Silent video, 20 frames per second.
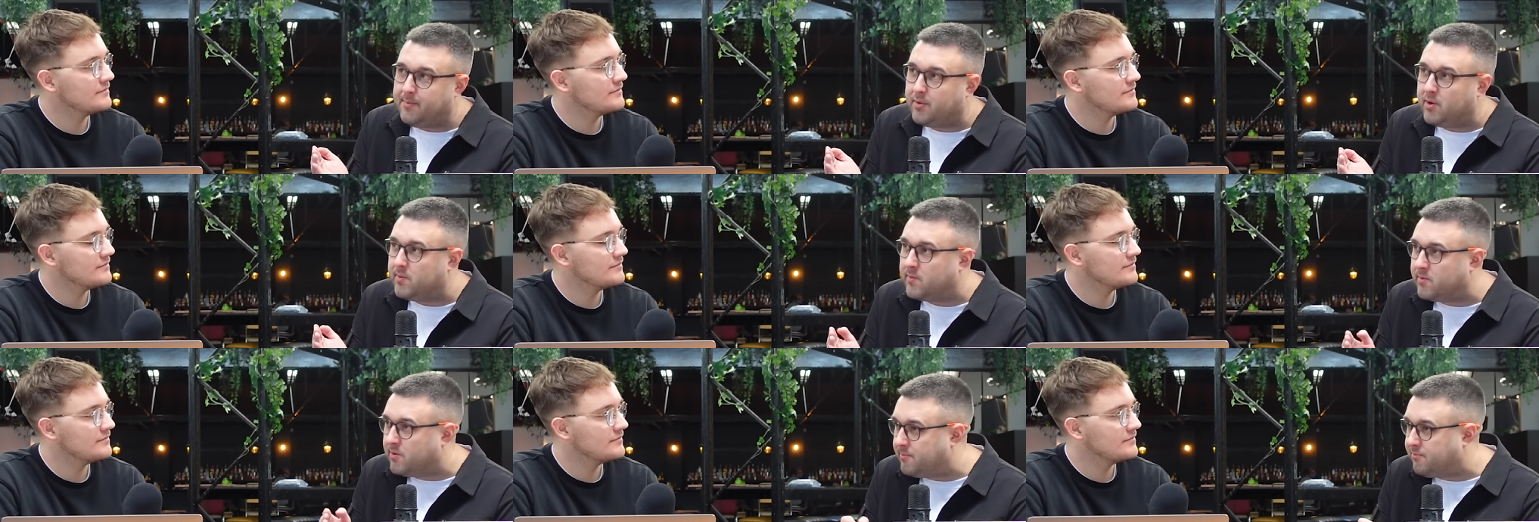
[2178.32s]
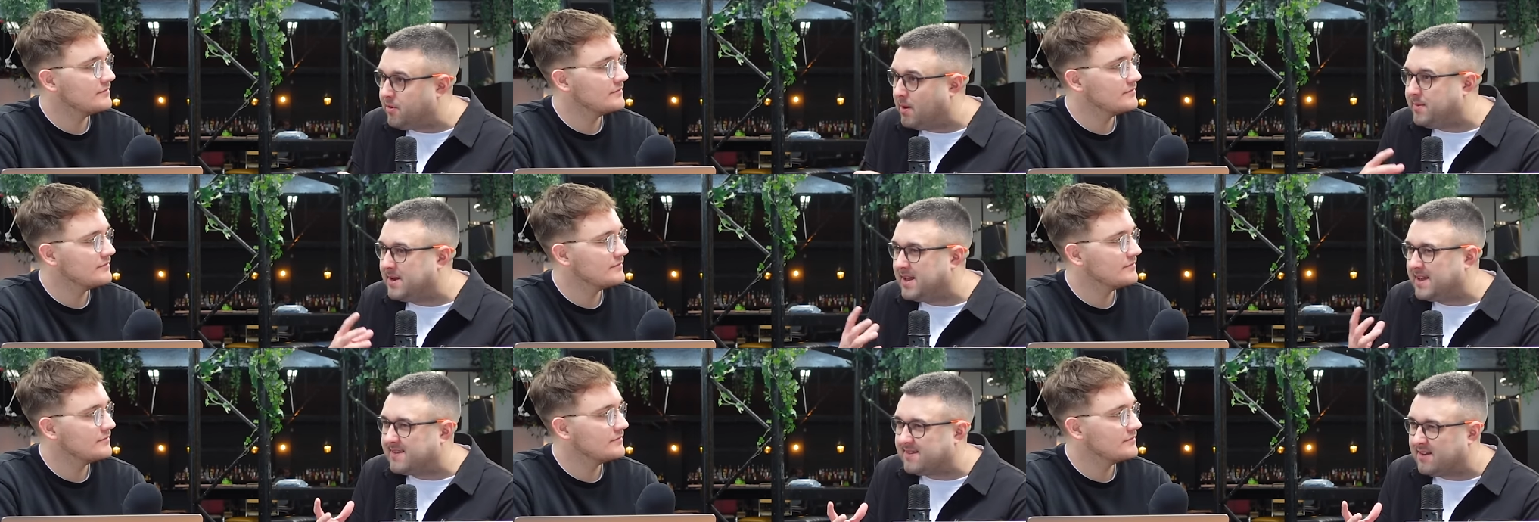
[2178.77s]
Speaker 1: that point were a
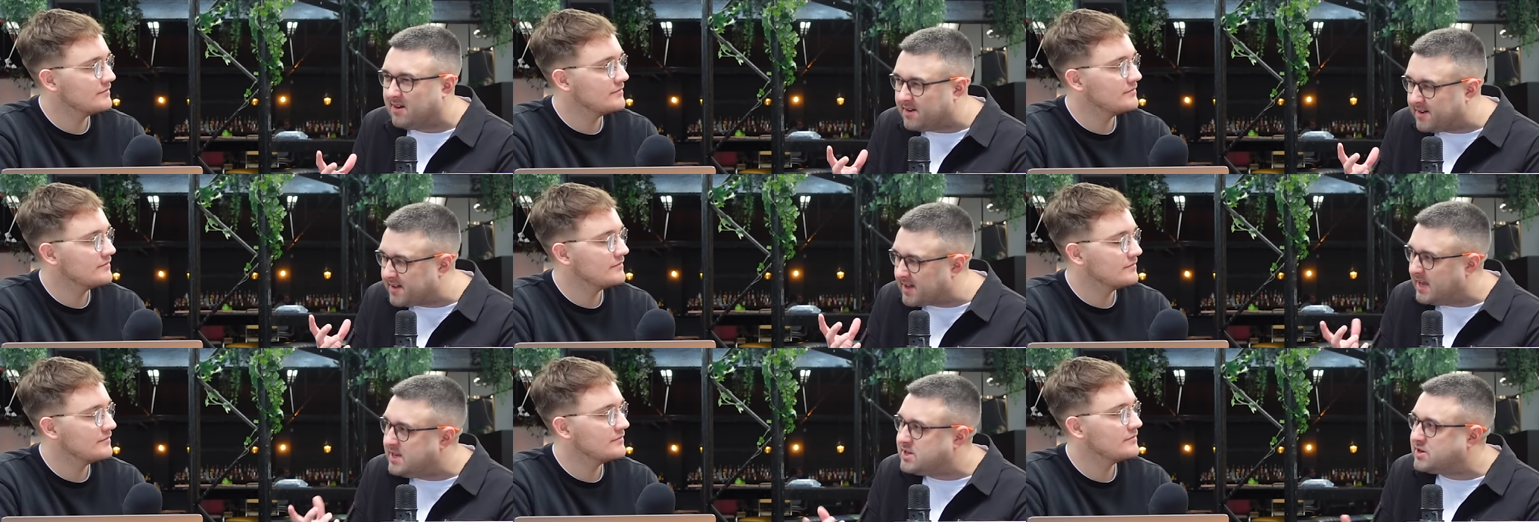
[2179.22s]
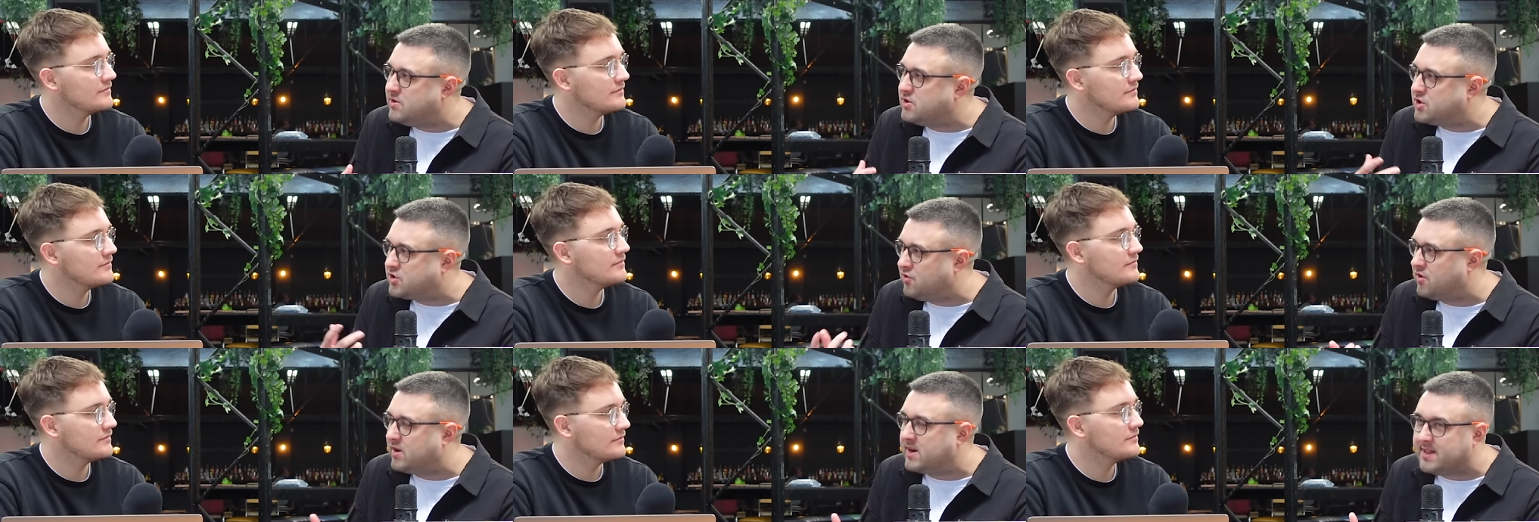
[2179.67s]
Premier League side. Okay, sort
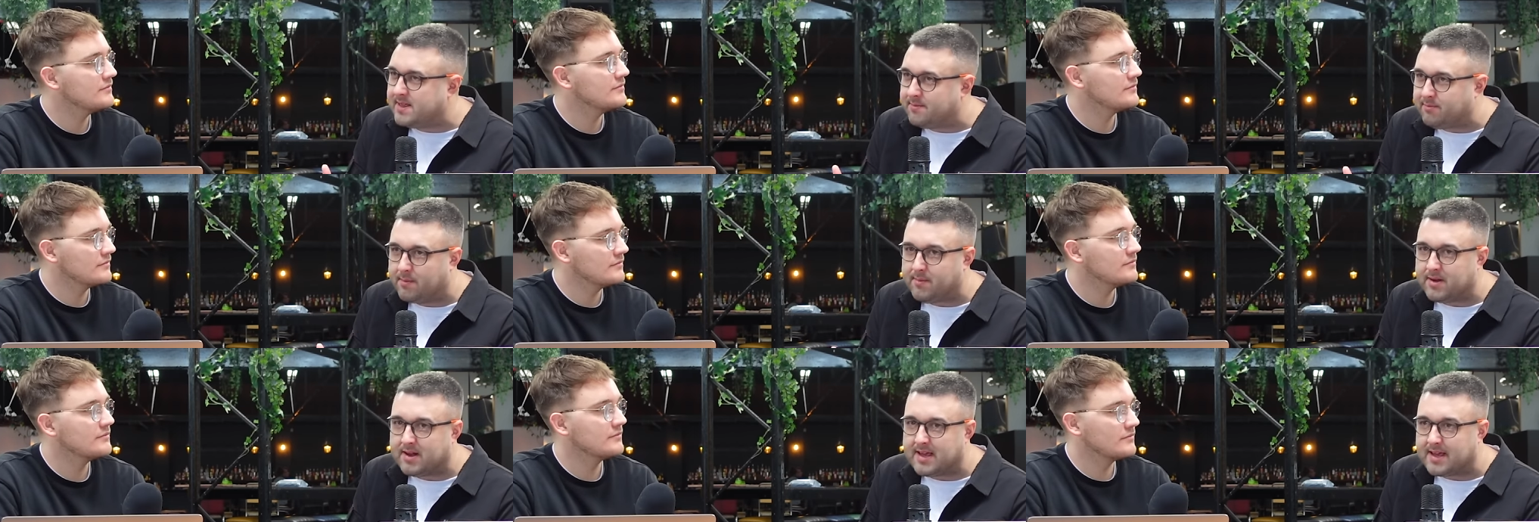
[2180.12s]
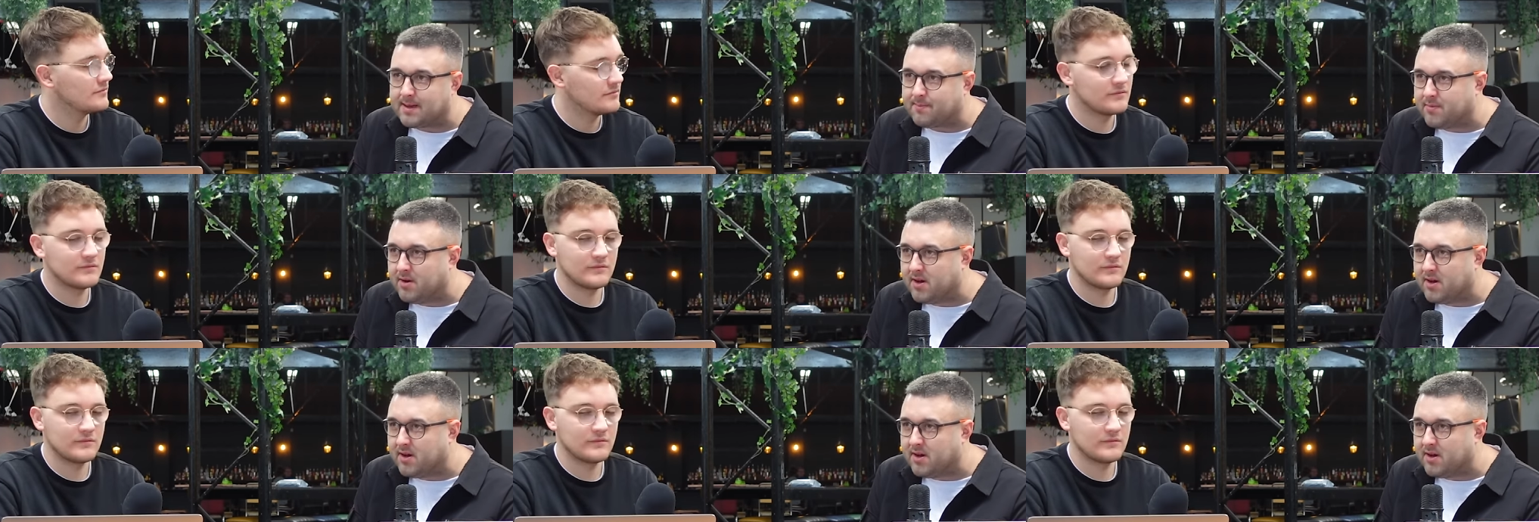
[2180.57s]
of struggling in the Premier League,